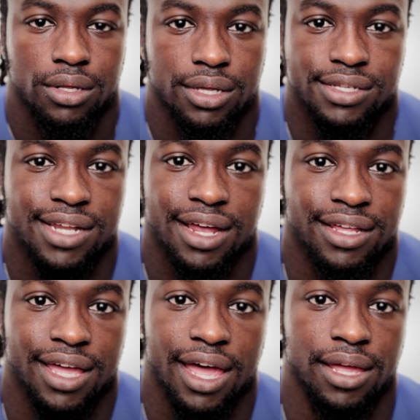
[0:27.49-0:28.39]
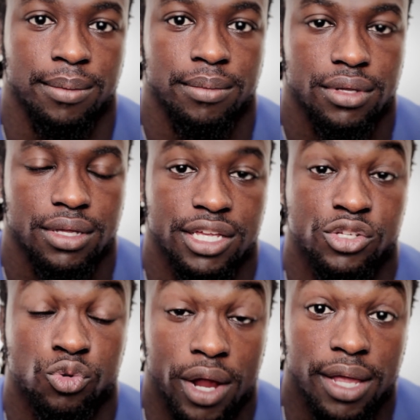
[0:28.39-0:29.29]
It's not a game,
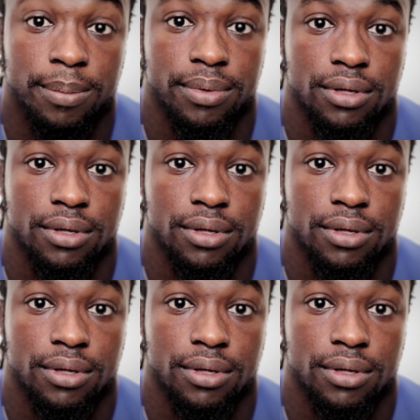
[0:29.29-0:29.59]
it's rape.